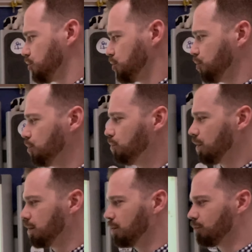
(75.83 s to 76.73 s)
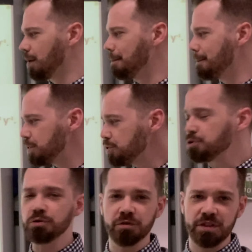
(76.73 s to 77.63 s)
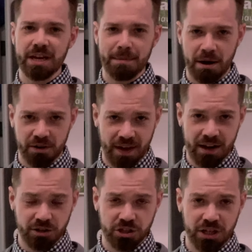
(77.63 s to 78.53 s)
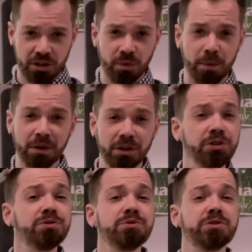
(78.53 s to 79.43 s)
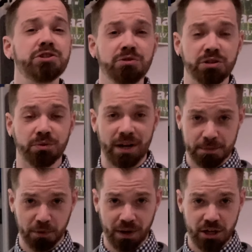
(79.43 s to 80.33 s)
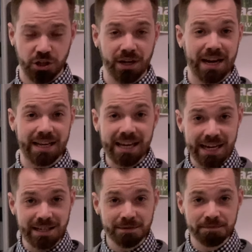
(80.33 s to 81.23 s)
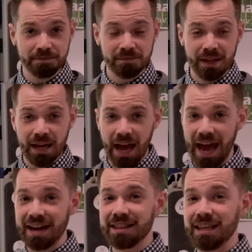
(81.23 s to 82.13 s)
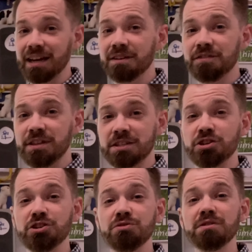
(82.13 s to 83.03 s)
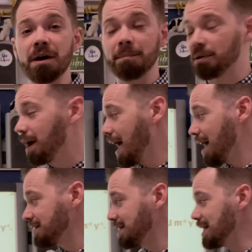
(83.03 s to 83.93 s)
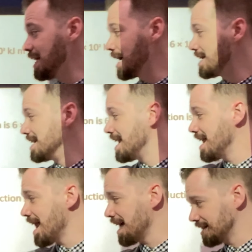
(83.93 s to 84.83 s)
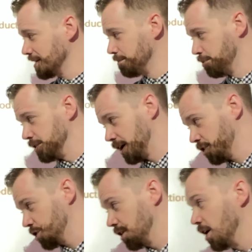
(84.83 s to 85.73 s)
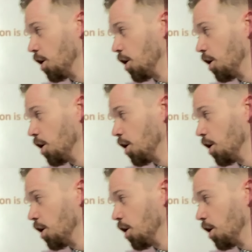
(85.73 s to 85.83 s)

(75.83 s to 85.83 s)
to remove the amount of energy that we will lose due to respiration and heat and think of this new number as the net production,